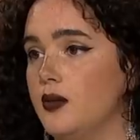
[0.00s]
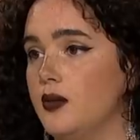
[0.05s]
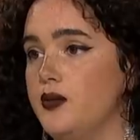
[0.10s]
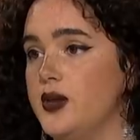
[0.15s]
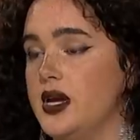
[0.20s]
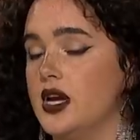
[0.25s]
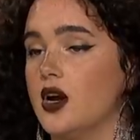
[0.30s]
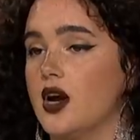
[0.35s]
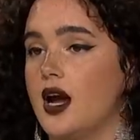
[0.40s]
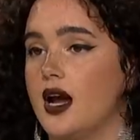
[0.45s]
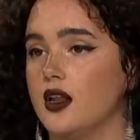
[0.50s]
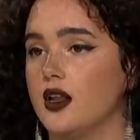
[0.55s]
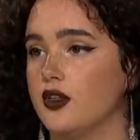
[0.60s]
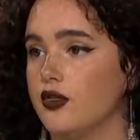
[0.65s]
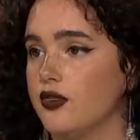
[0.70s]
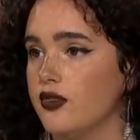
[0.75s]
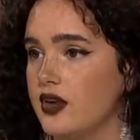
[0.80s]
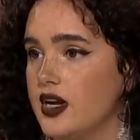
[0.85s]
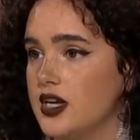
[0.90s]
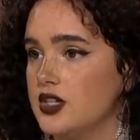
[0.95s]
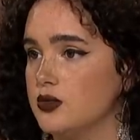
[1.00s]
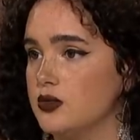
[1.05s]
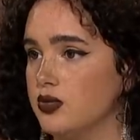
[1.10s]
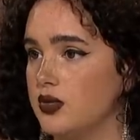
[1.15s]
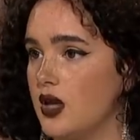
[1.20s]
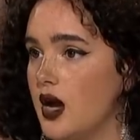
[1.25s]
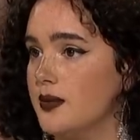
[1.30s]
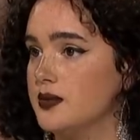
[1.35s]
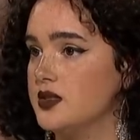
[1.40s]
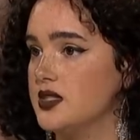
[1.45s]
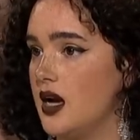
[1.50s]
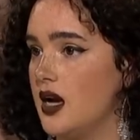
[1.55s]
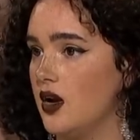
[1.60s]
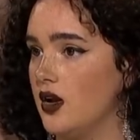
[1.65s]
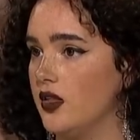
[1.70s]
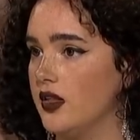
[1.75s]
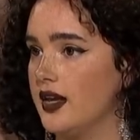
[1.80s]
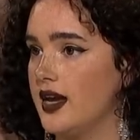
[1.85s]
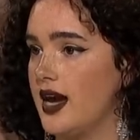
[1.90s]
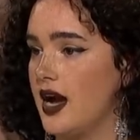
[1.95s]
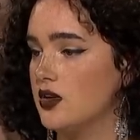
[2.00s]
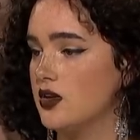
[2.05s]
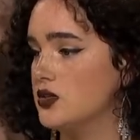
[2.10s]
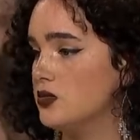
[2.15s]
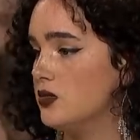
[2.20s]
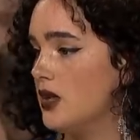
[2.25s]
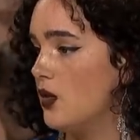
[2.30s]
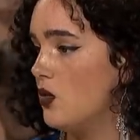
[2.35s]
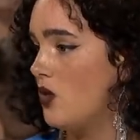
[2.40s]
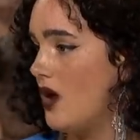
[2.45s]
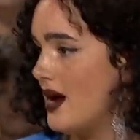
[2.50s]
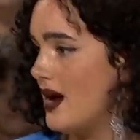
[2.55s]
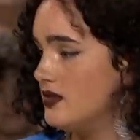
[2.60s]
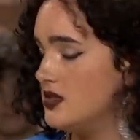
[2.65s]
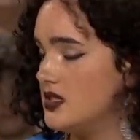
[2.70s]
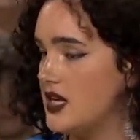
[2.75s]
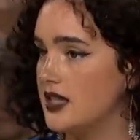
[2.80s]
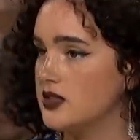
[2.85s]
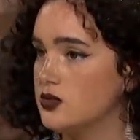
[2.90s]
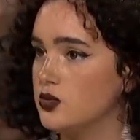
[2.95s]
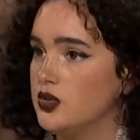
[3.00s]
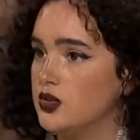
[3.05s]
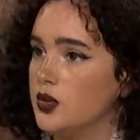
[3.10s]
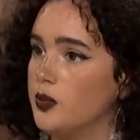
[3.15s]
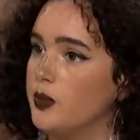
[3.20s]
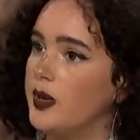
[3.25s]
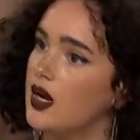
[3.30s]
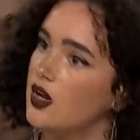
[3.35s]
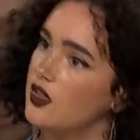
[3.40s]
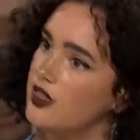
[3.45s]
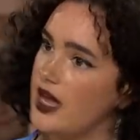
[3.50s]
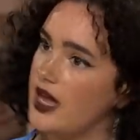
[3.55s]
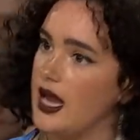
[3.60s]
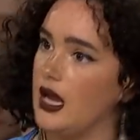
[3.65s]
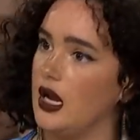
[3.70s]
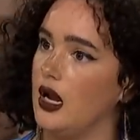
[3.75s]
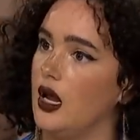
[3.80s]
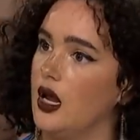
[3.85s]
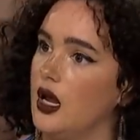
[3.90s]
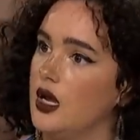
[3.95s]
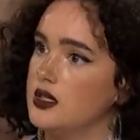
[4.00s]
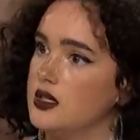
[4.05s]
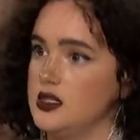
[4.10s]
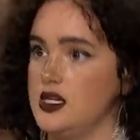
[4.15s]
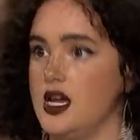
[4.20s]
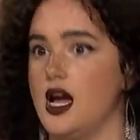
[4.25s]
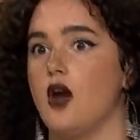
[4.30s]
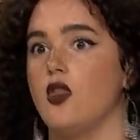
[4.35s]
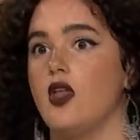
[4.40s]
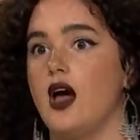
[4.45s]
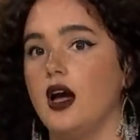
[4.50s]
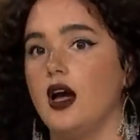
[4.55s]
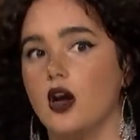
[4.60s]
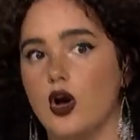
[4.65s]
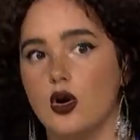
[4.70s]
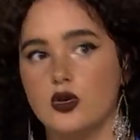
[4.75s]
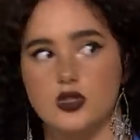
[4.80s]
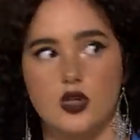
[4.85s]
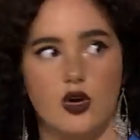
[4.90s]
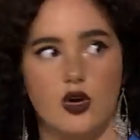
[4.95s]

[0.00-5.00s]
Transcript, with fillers: a beer out of the fridge and plops down on the couch. I'm like, well, have sex with your beer then. See how that goes